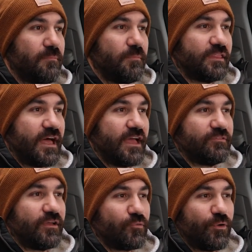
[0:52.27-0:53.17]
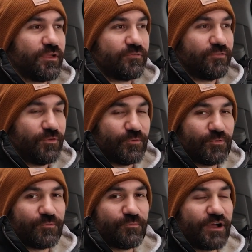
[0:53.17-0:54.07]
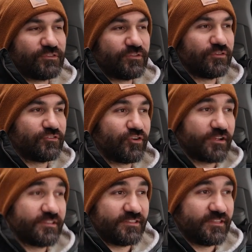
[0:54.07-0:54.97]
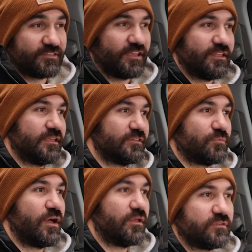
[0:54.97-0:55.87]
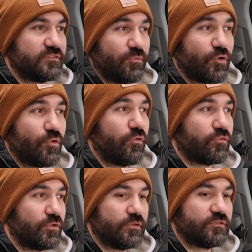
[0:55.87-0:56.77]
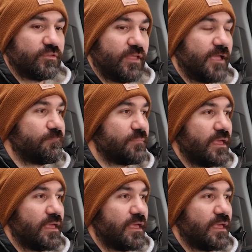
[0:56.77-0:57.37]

but I have done quite a few mods to the truck since then as well, so we'll go over those today.